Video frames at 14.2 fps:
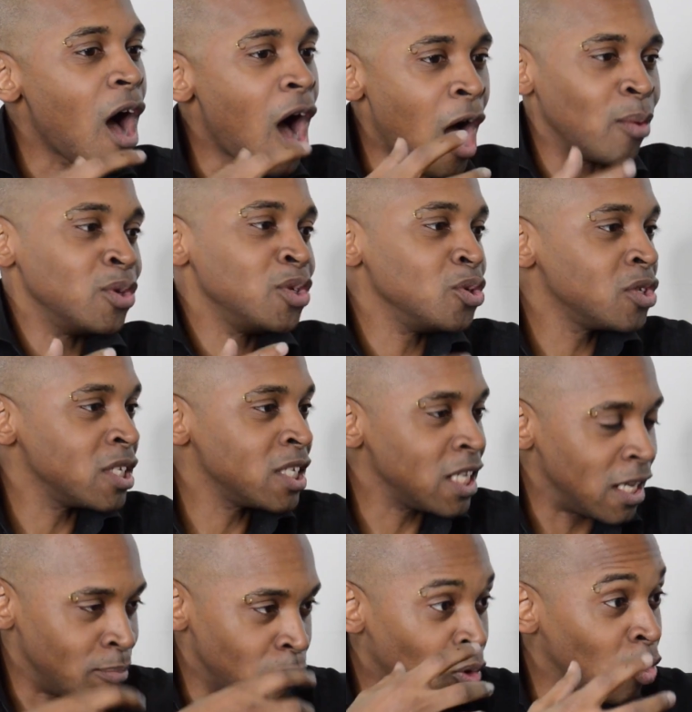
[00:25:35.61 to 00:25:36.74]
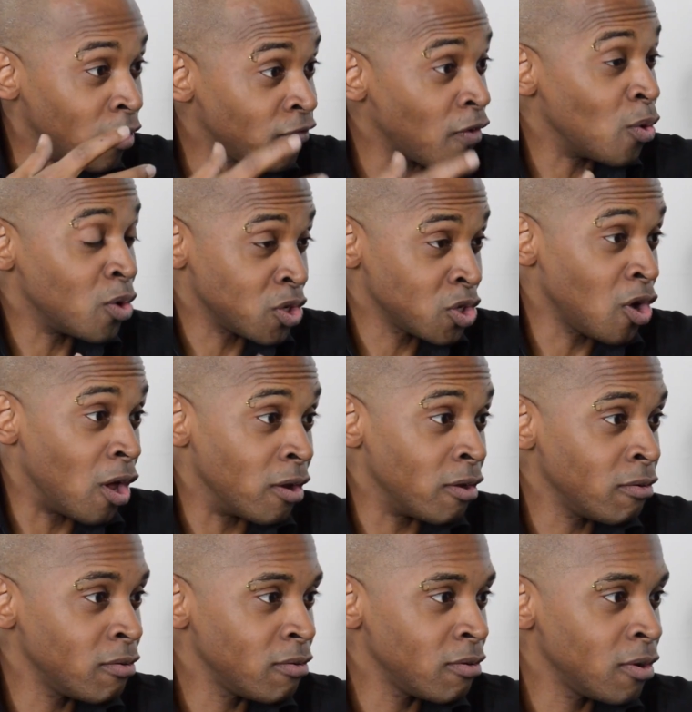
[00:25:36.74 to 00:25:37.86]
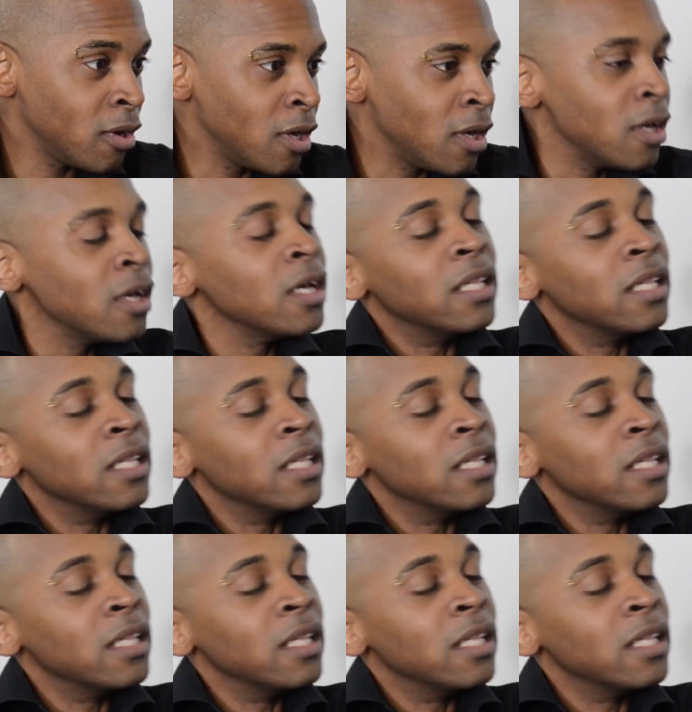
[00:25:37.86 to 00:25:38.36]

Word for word: I was used to seeing more the focus on yep.